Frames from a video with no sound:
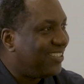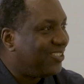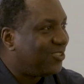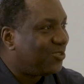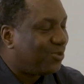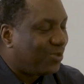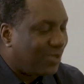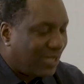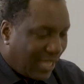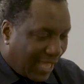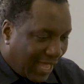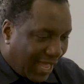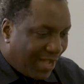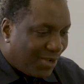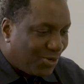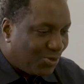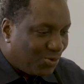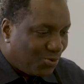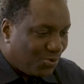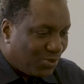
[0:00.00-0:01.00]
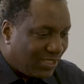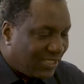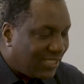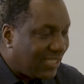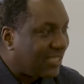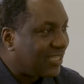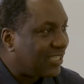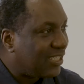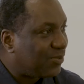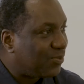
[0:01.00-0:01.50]
So how do we
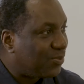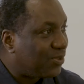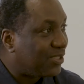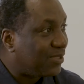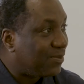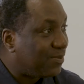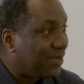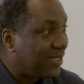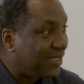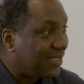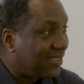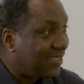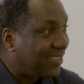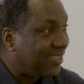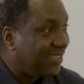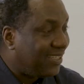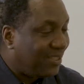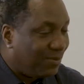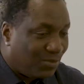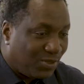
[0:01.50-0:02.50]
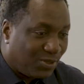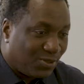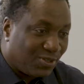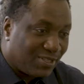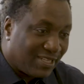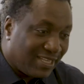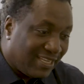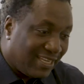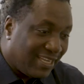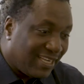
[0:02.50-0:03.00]
take responsibility?
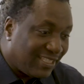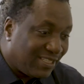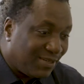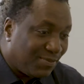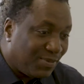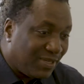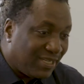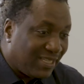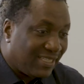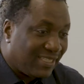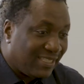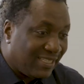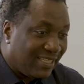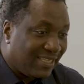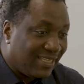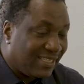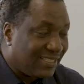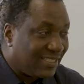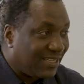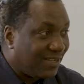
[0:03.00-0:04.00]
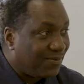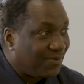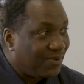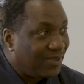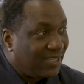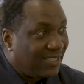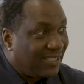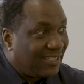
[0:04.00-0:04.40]
Because leadership, it's in itself.